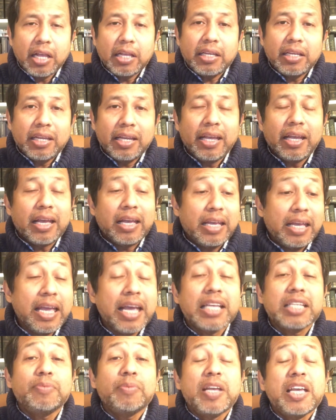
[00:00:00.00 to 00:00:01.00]

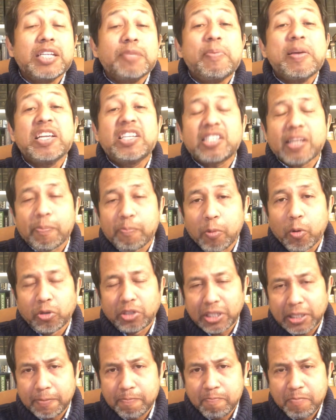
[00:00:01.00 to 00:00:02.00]
He's being
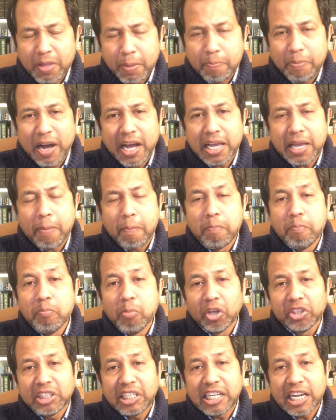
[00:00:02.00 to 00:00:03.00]
supported by
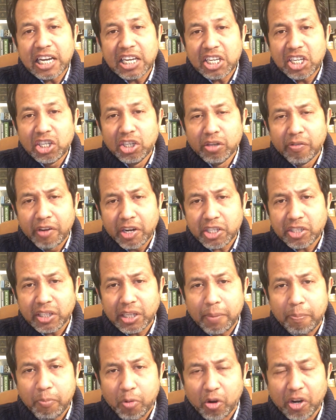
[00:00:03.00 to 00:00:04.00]
Modena
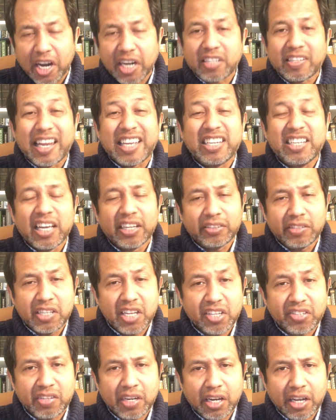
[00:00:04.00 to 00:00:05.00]
University products like
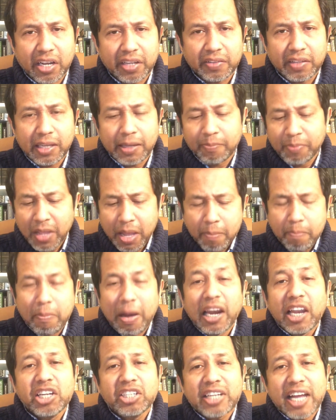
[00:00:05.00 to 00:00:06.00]
Yasir Qadhi.
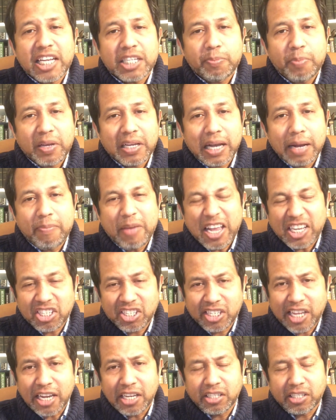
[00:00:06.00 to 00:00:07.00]
Malaysia has become a
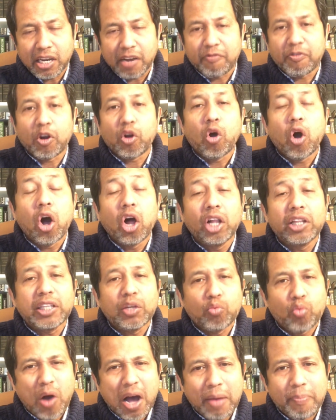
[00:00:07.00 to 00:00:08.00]
center for all the
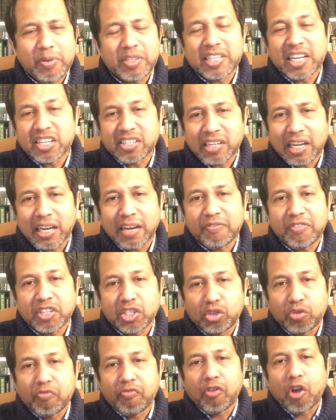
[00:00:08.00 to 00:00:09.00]
Wahhabis and
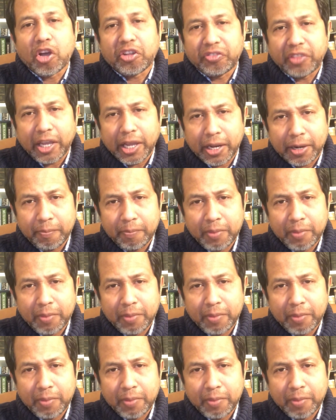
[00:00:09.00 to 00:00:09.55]
Salafists to flock there